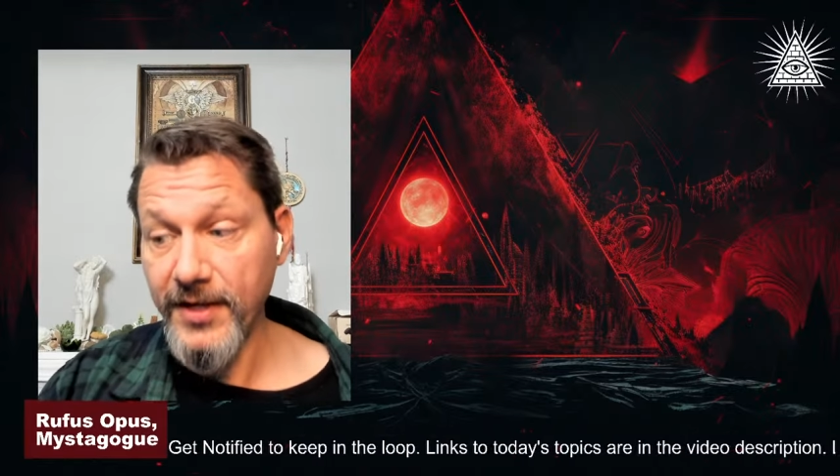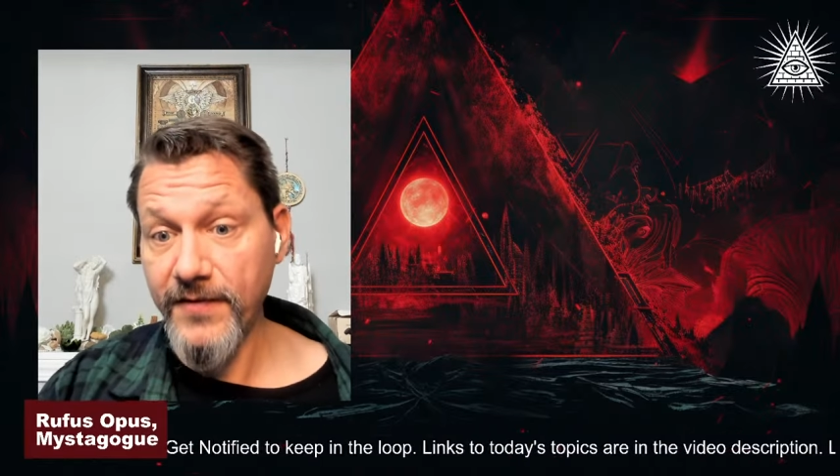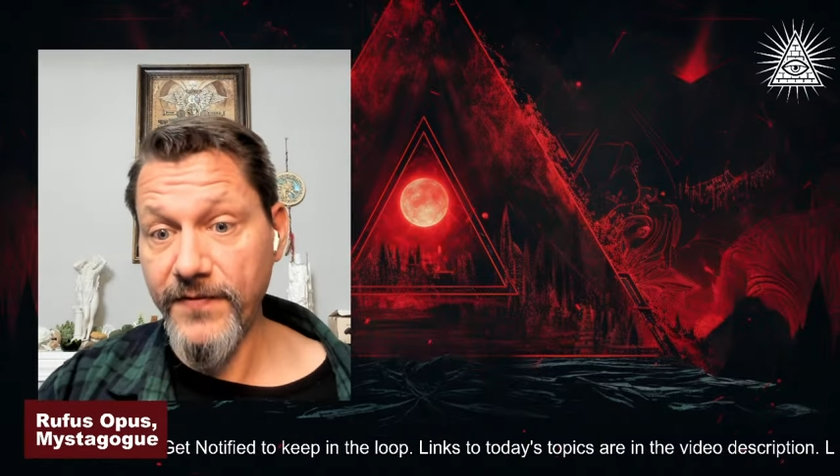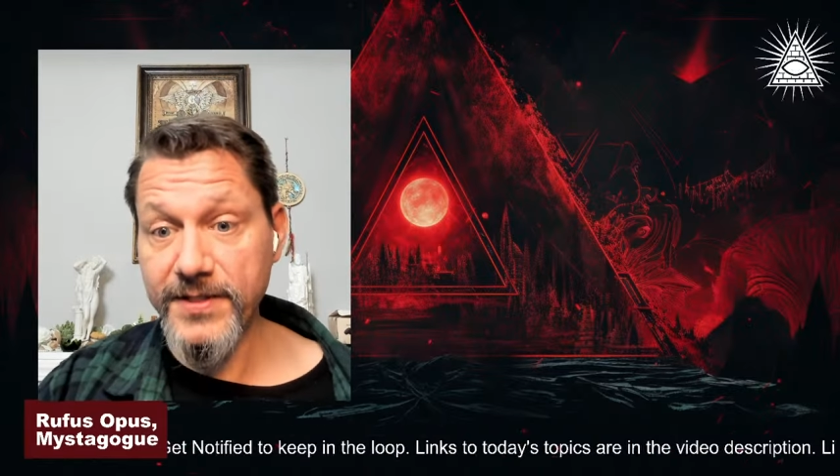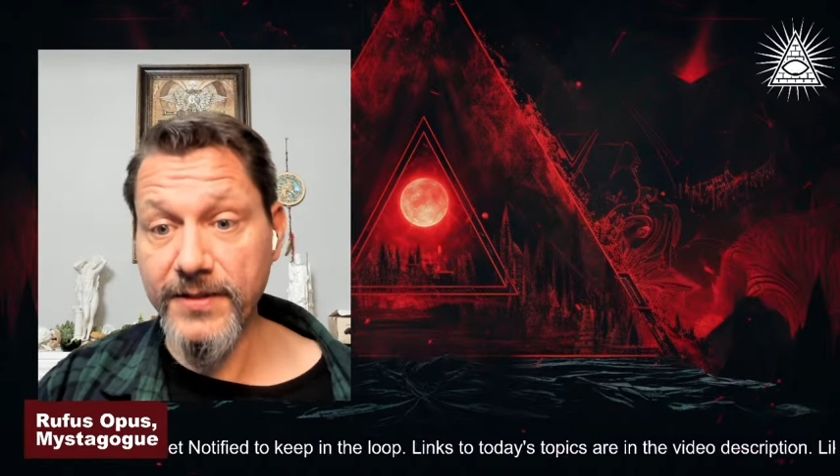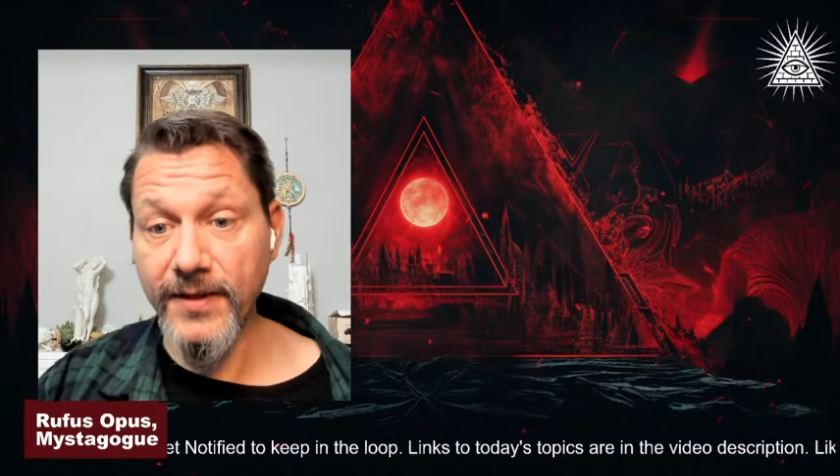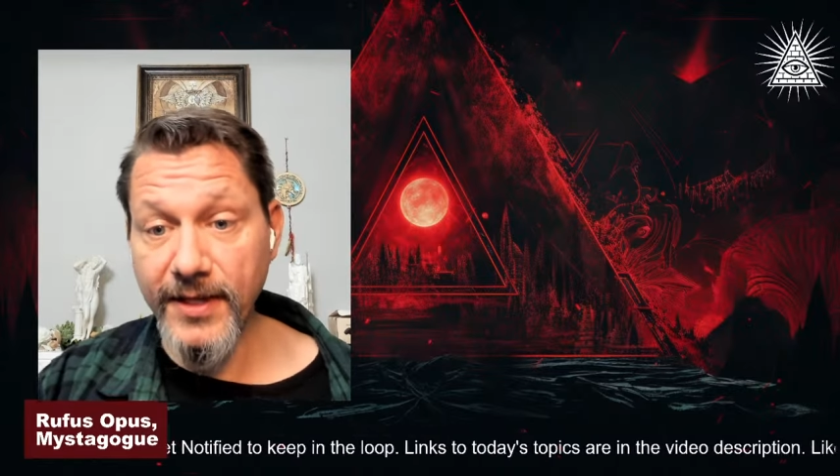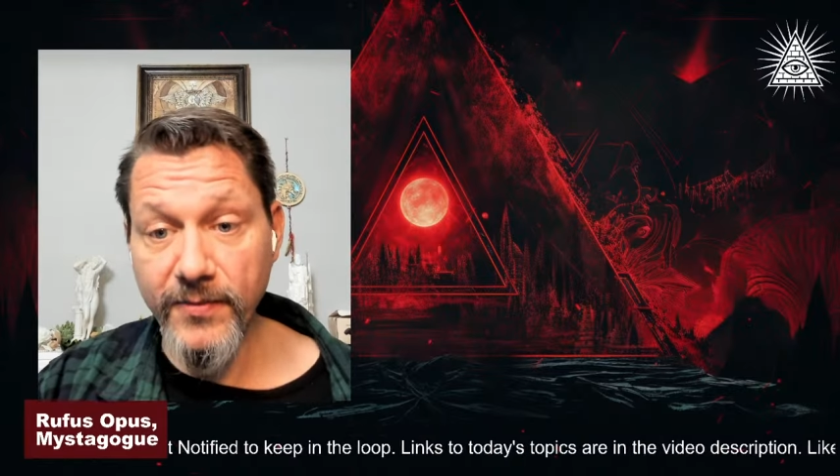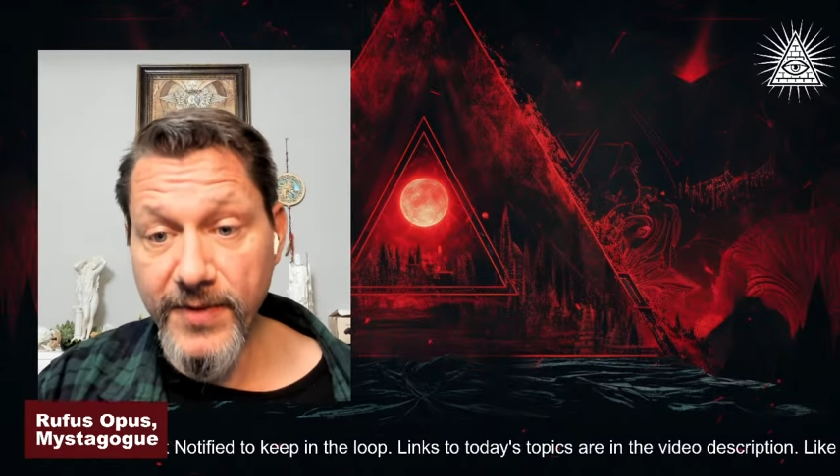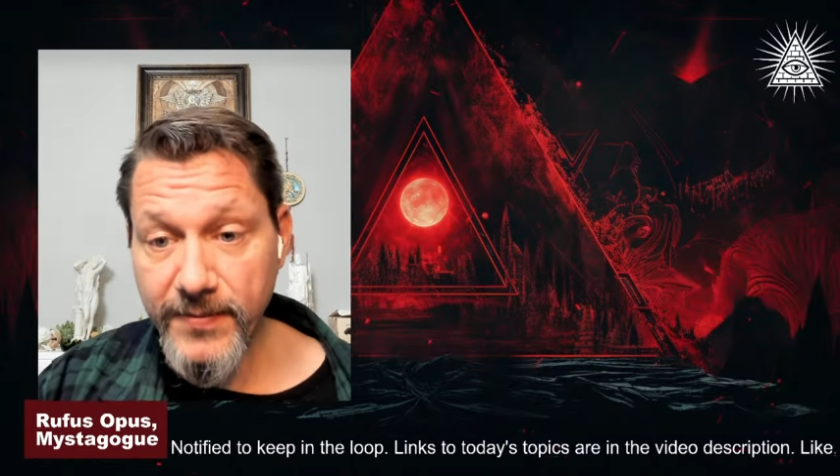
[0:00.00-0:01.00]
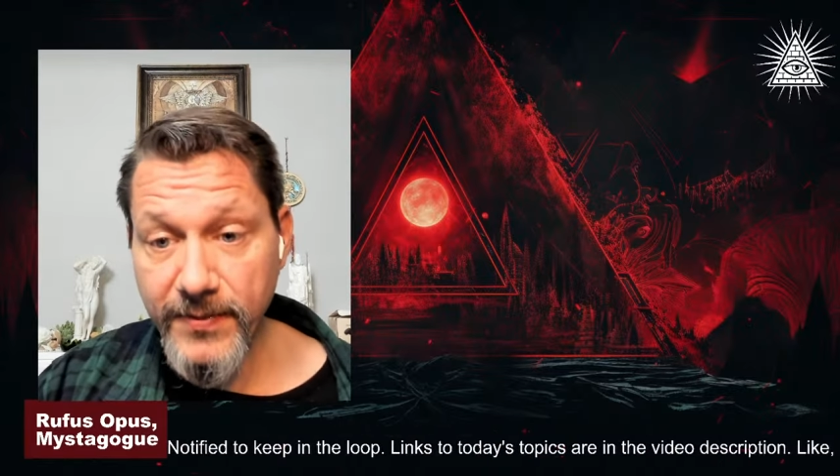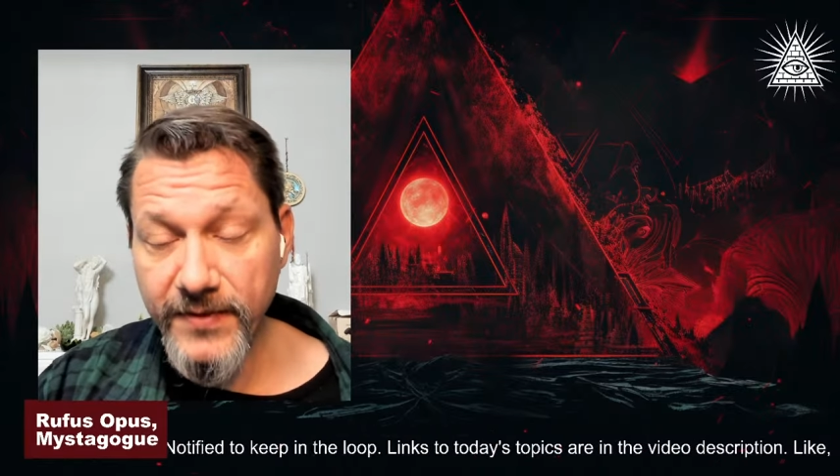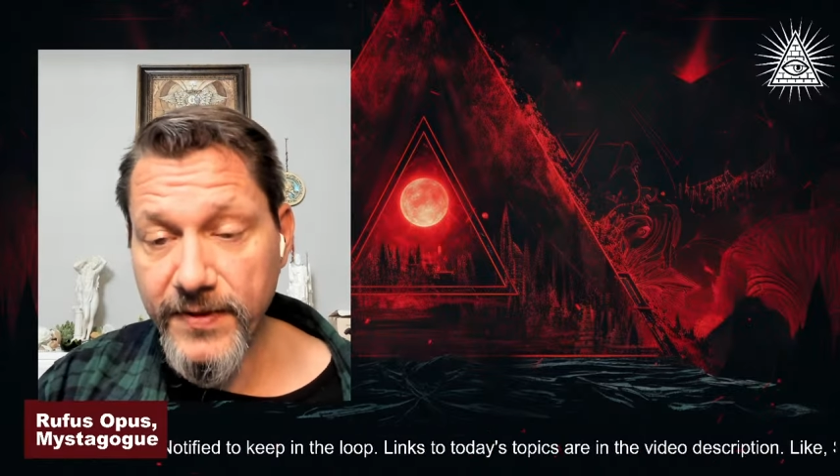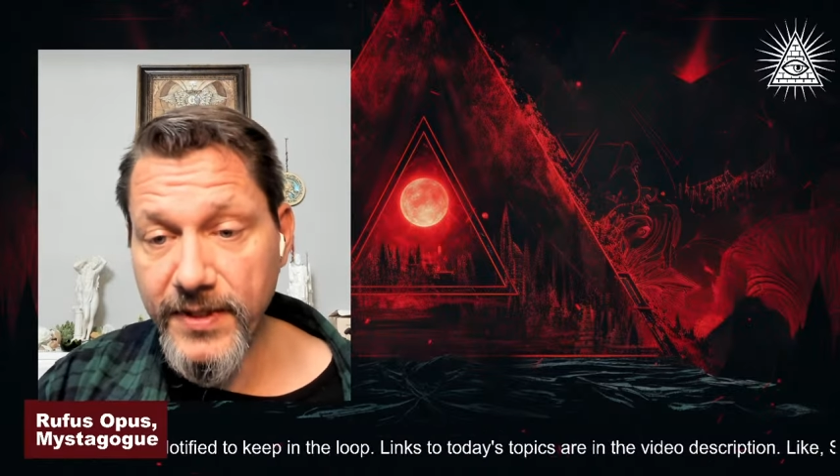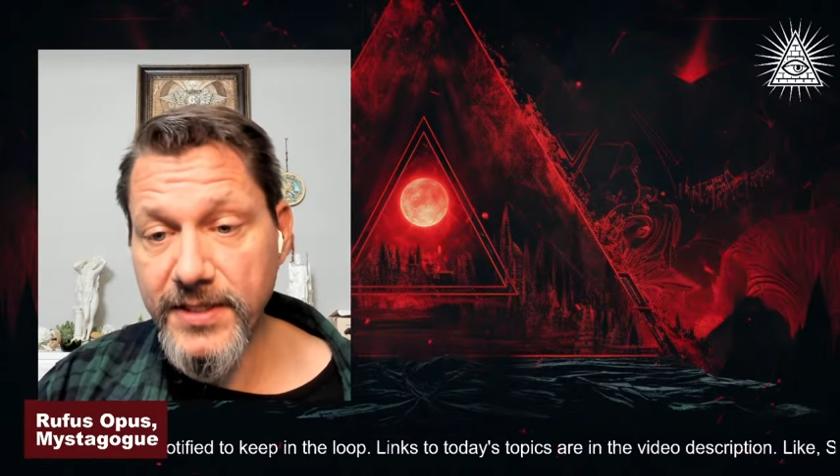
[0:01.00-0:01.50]
physical health people
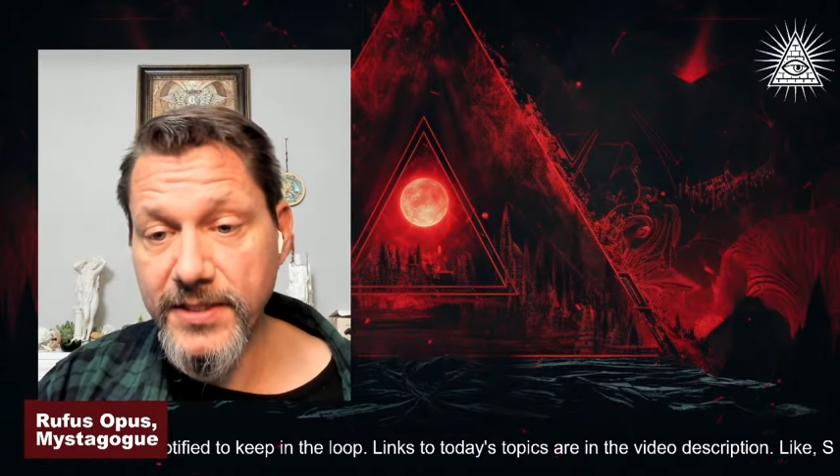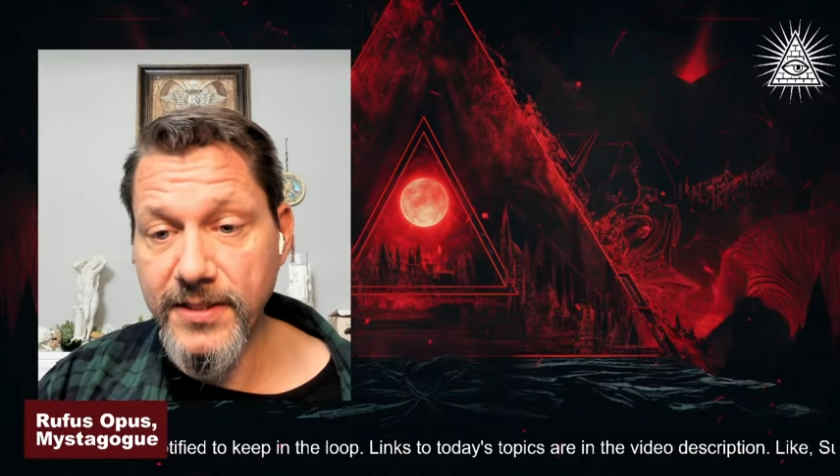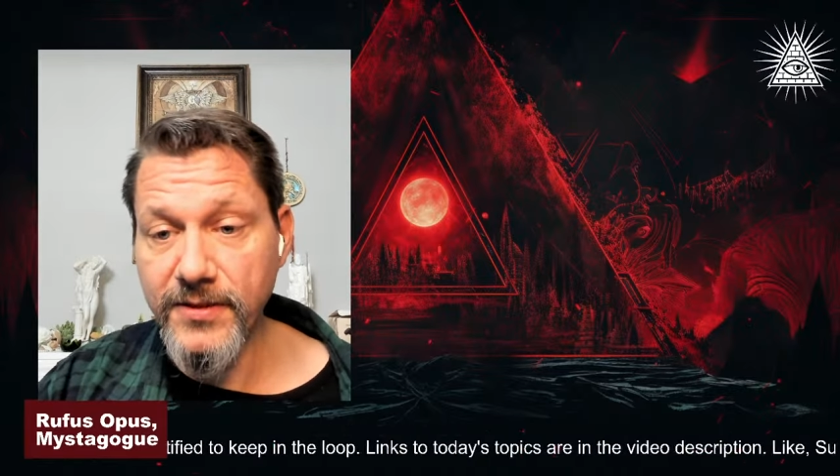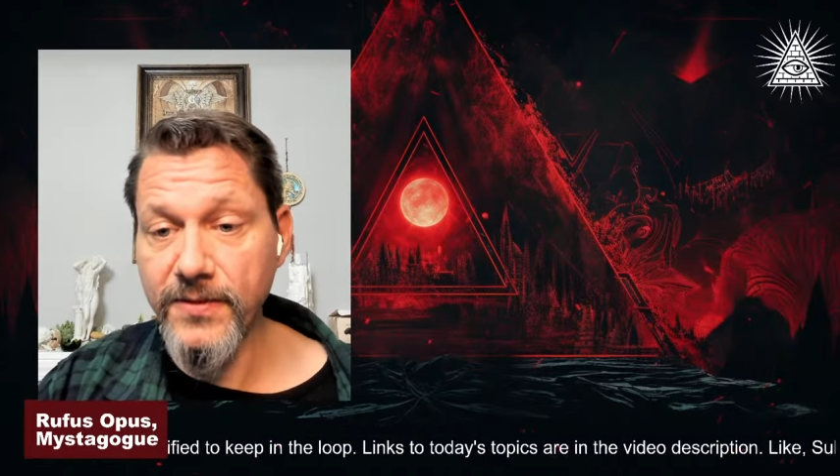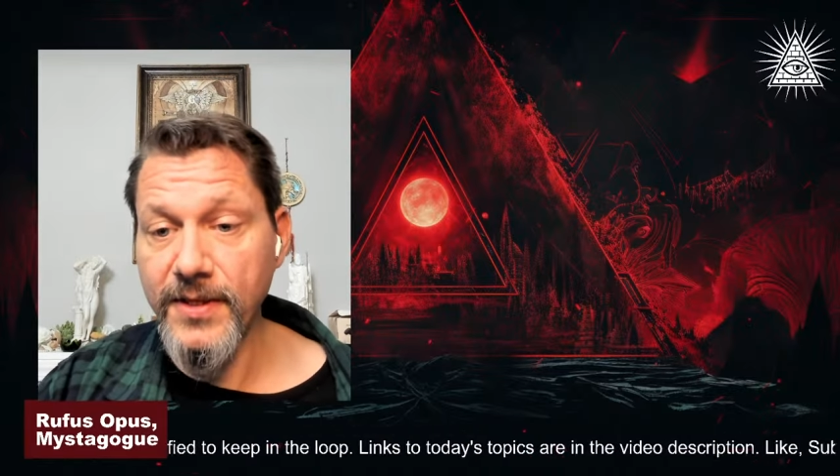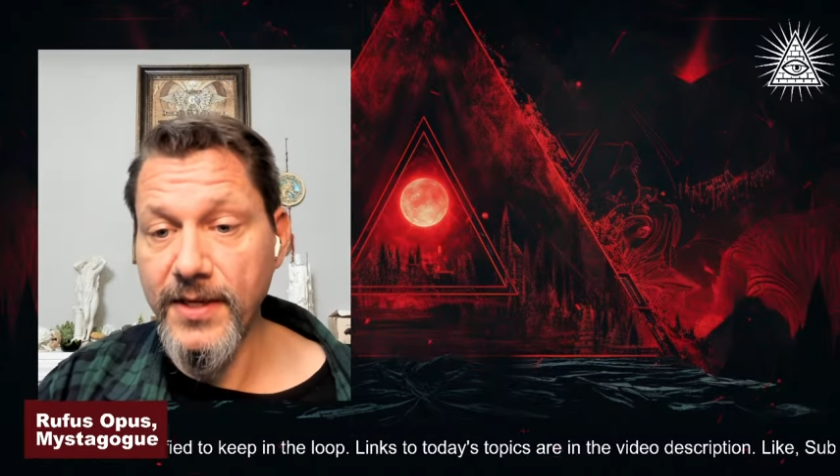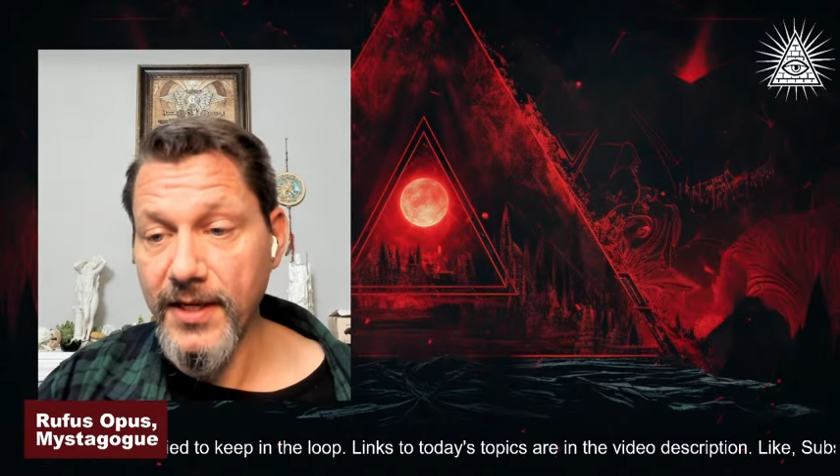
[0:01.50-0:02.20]
if you need to.